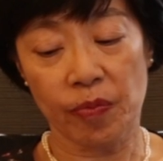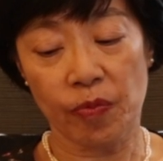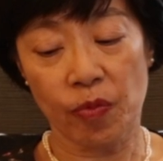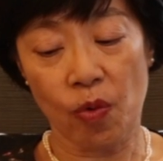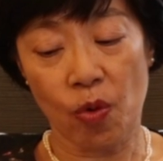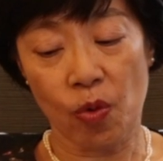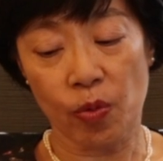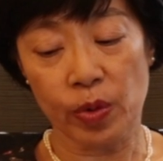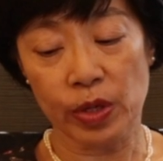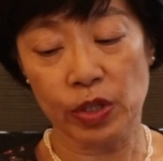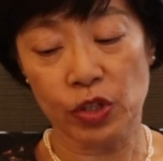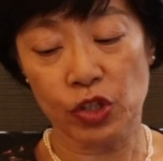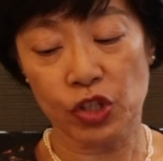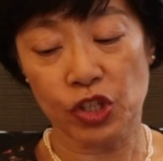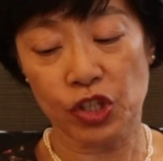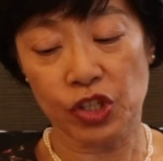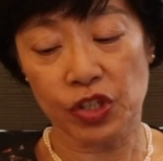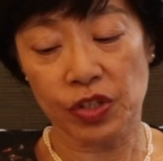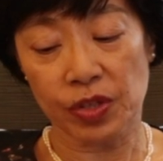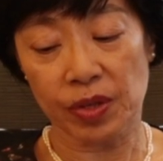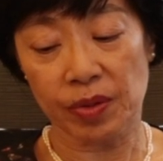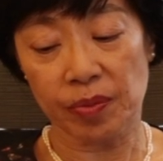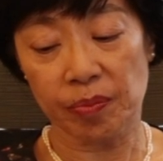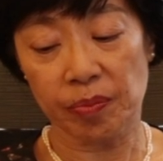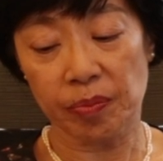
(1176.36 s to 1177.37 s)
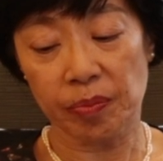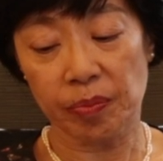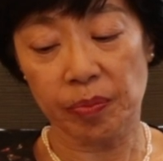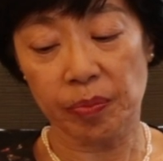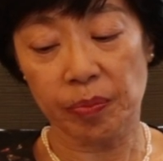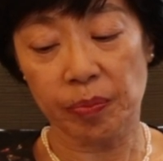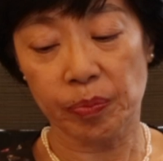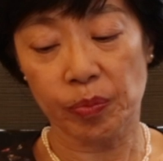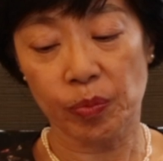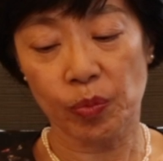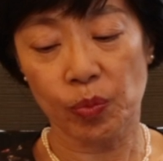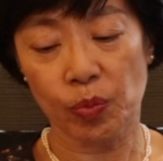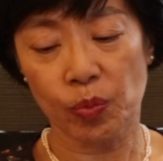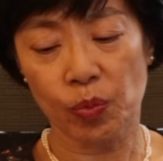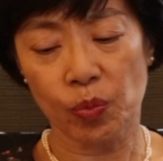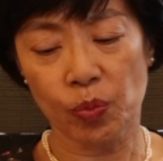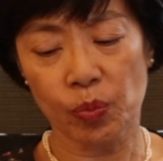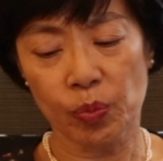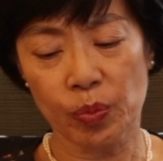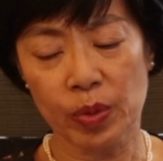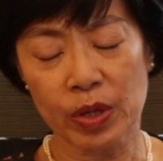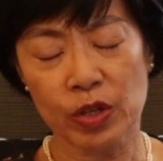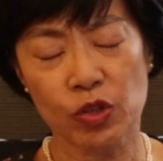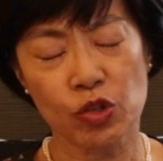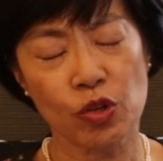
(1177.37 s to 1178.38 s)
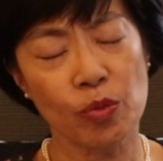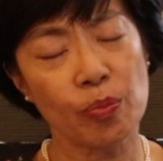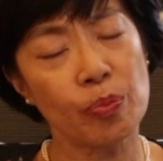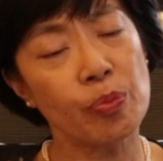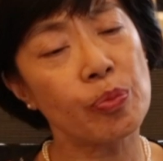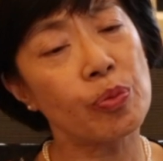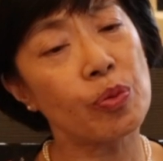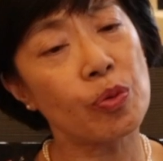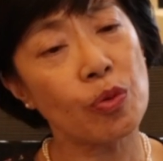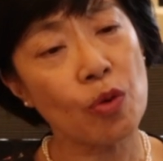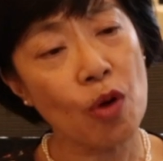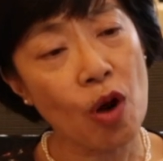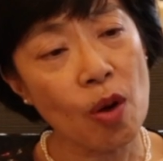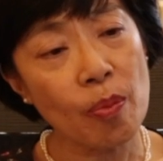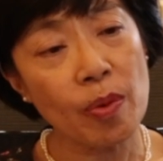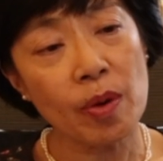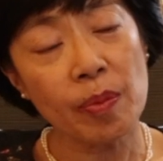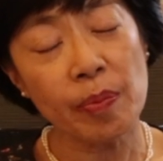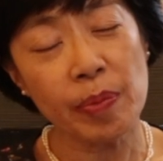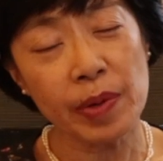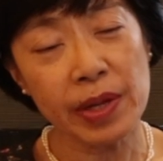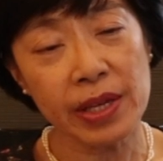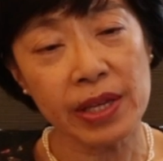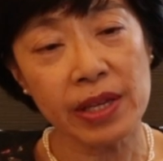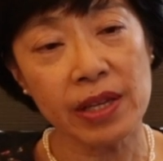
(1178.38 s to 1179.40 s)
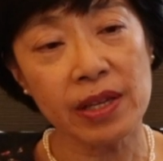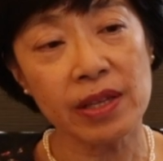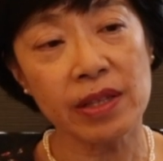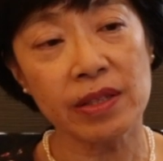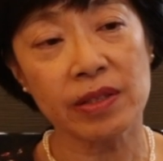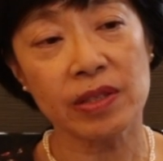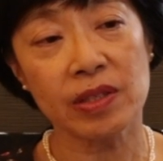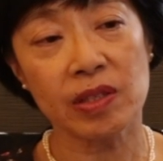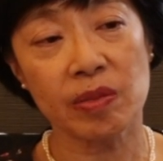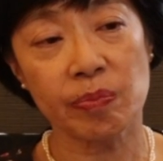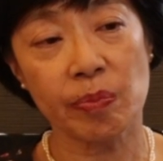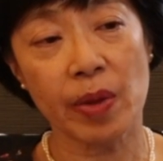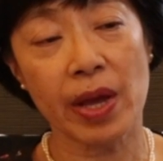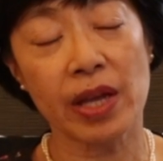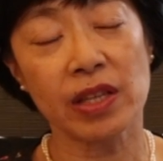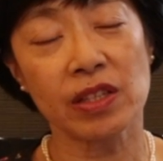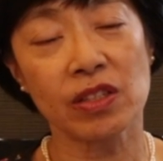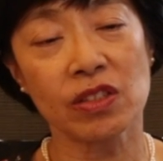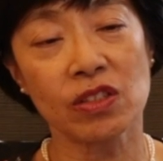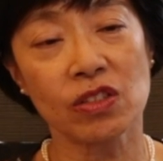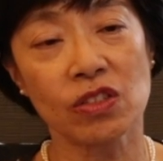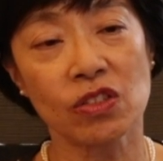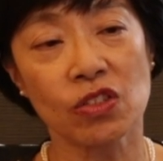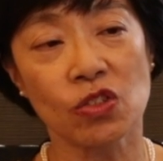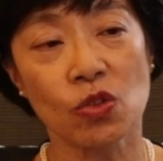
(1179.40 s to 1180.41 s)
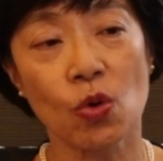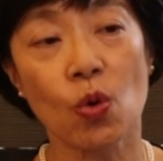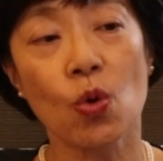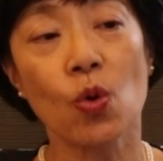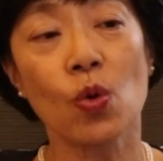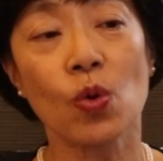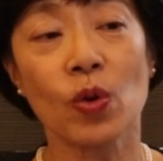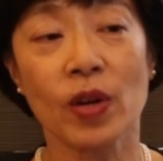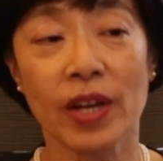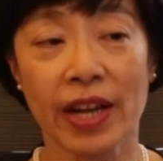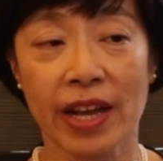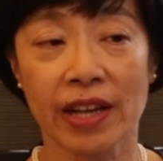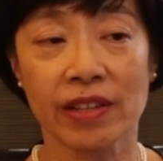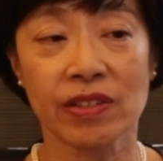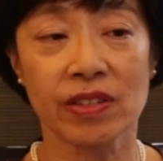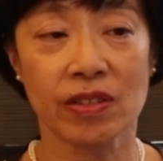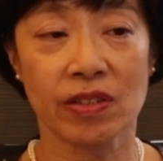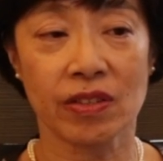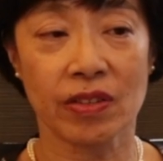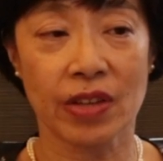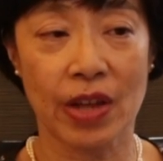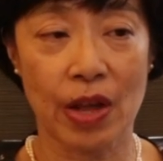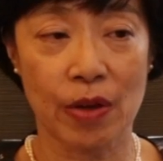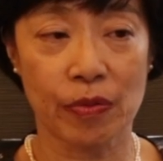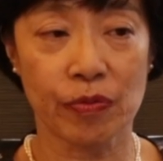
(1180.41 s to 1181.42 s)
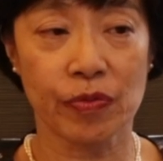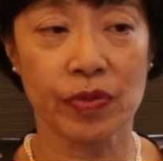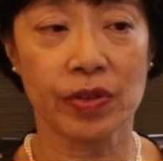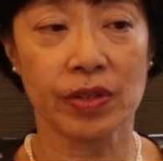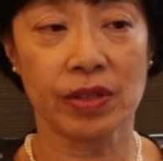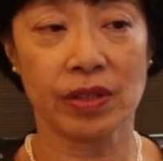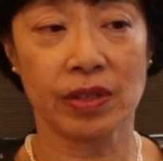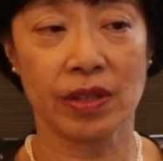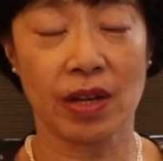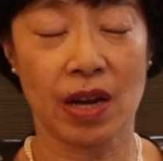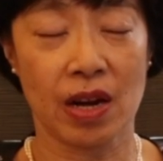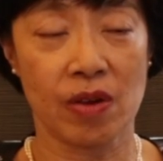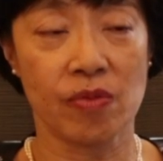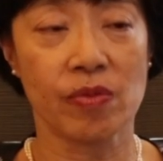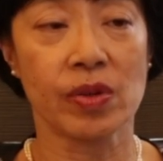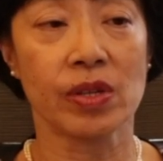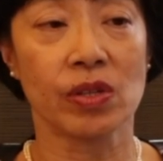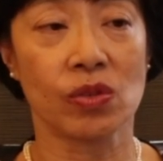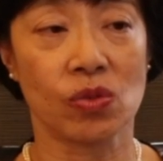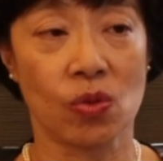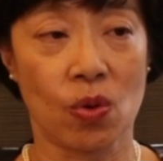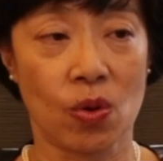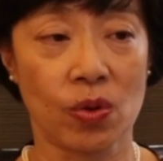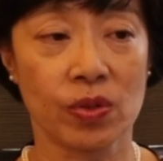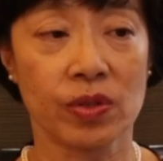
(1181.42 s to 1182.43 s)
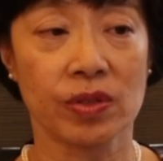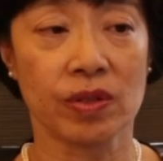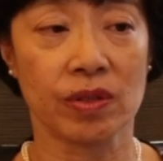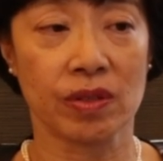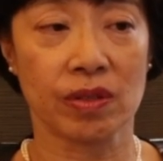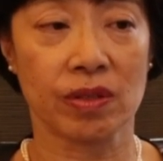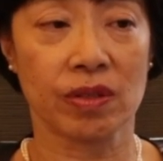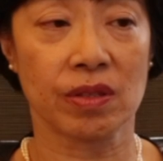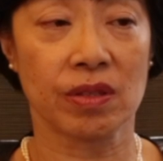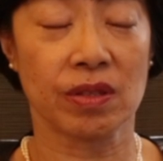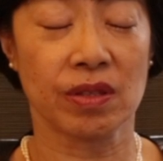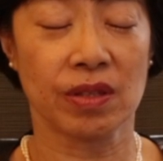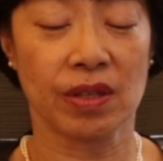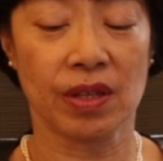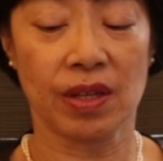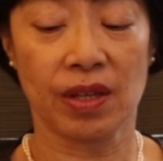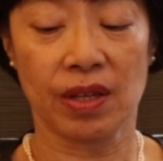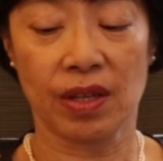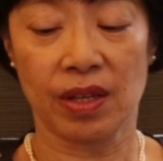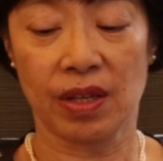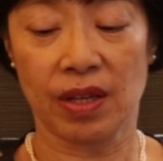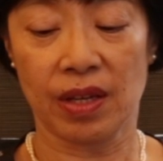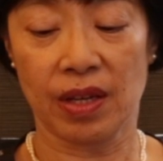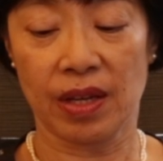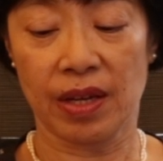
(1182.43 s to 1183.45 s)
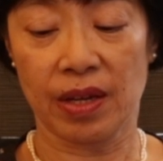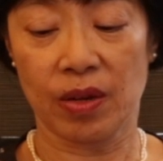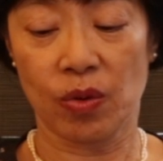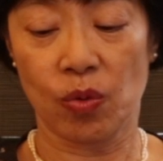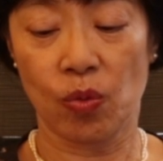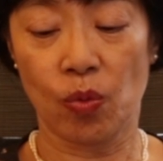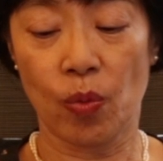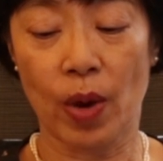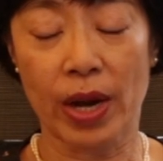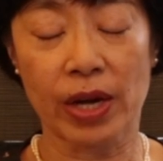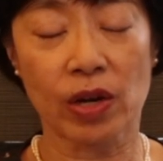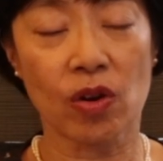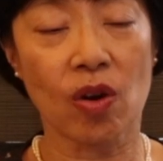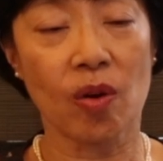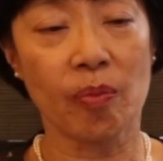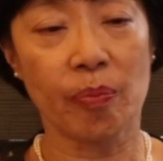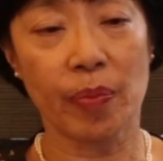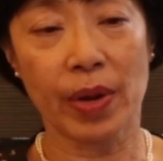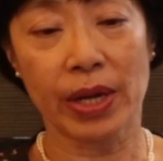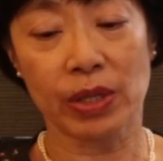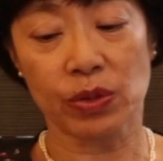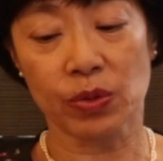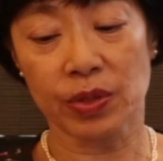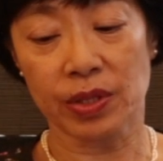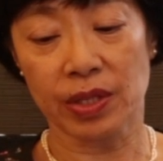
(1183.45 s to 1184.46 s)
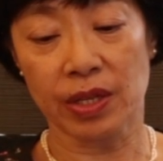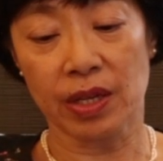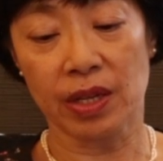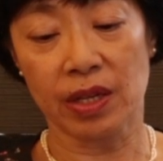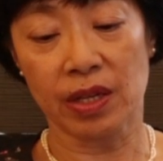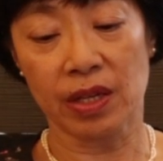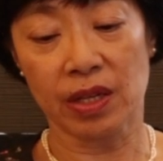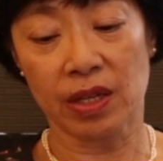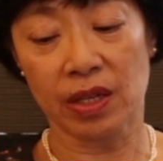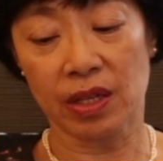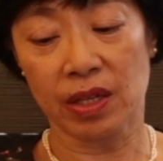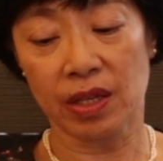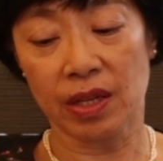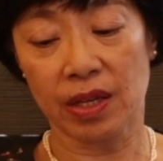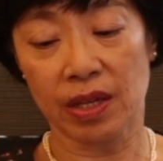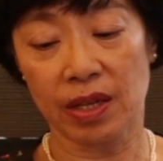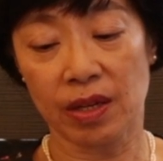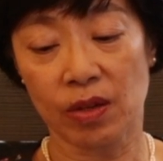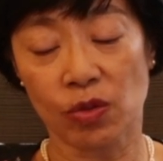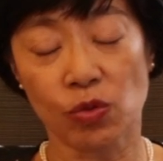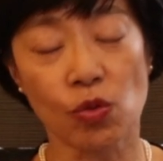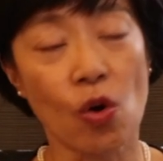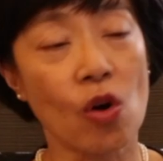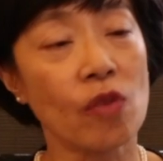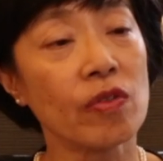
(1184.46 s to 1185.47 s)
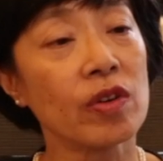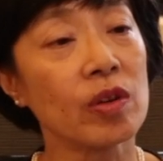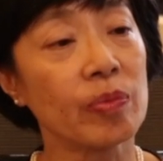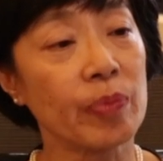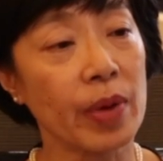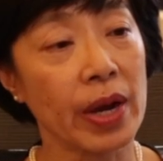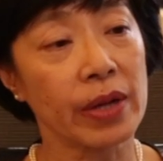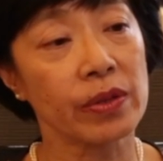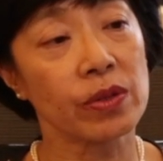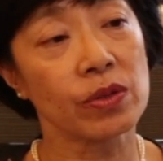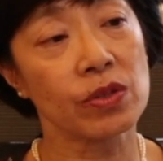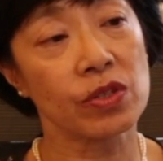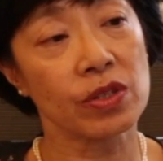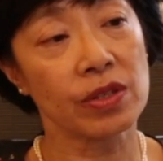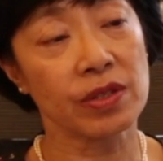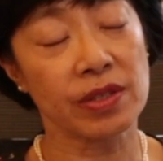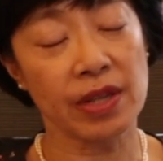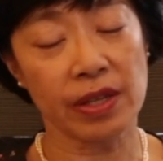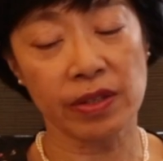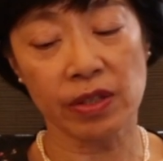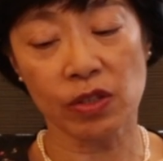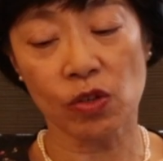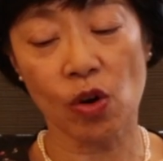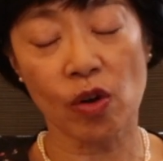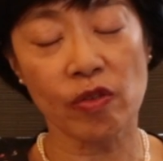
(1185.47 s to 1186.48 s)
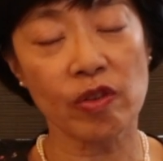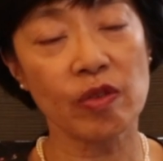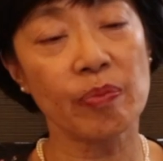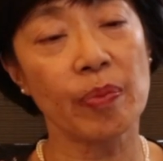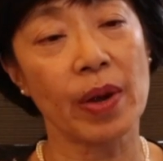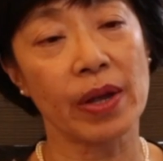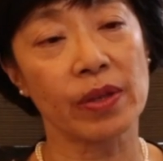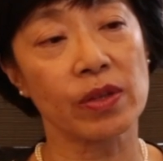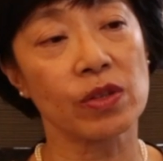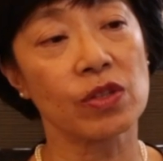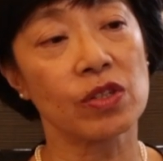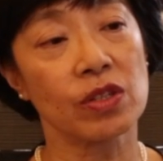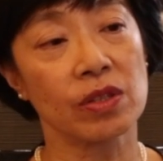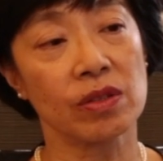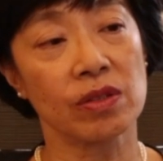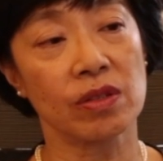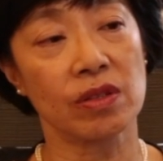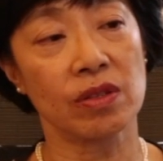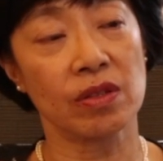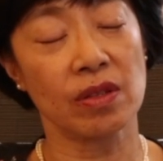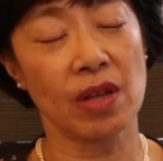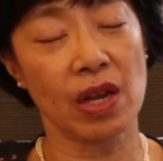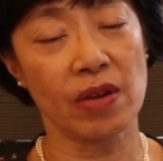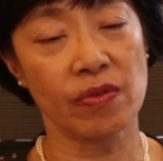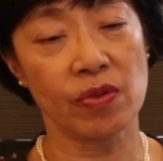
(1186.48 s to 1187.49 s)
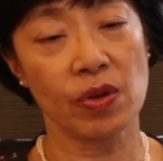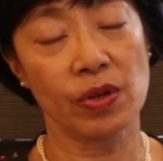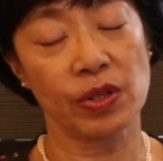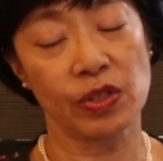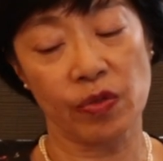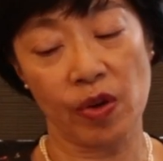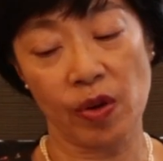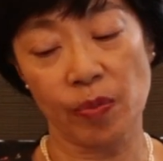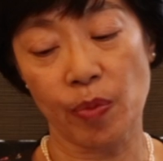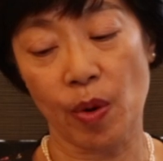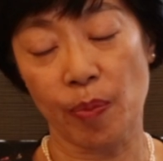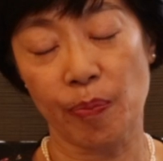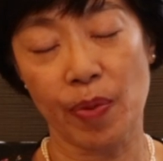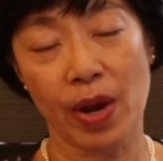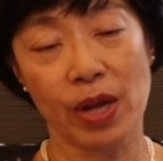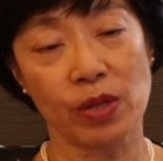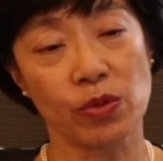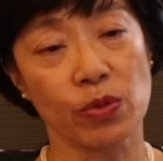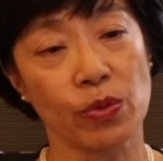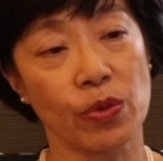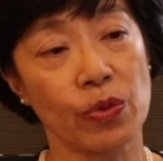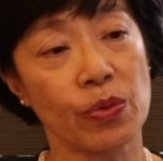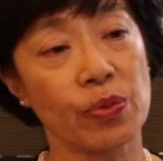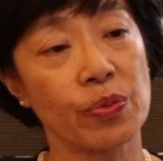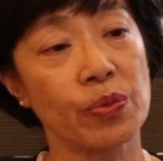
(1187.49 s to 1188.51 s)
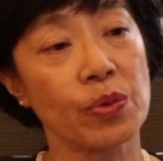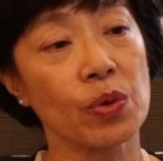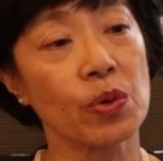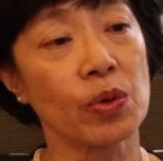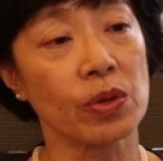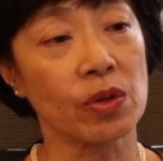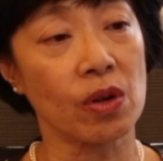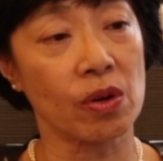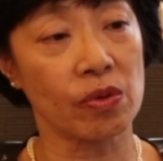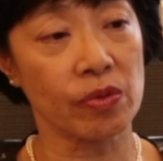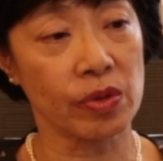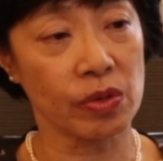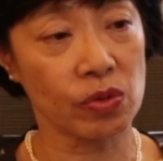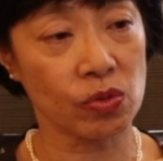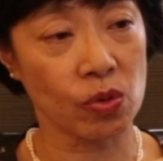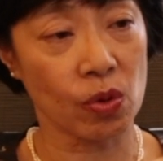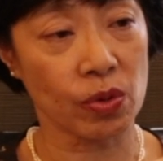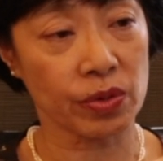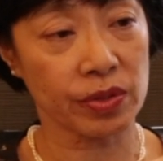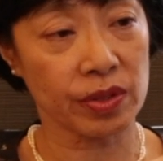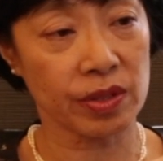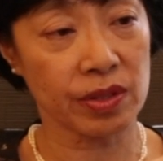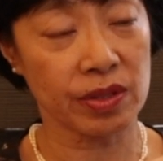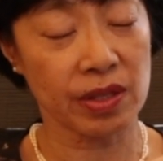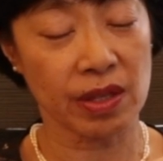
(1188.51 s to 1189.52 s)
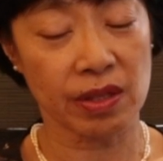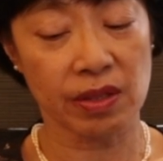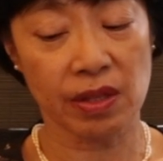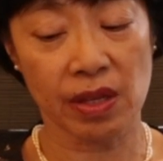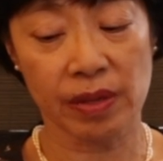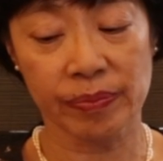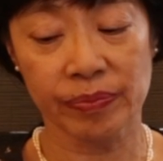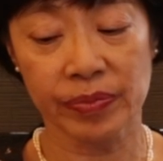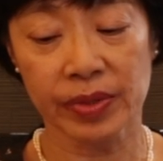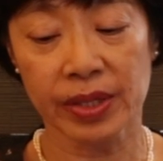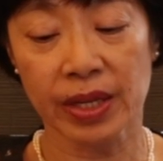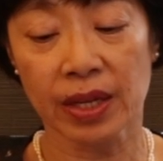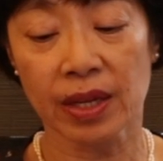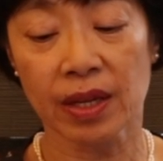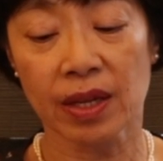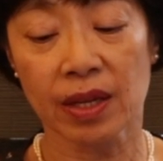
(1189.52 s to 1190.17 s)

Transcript: for which we should probably spend no less effort and resources when compared to, say, novel pathogens. I think novel pathogens, everyone's very prepared to throw a lot of resources at them.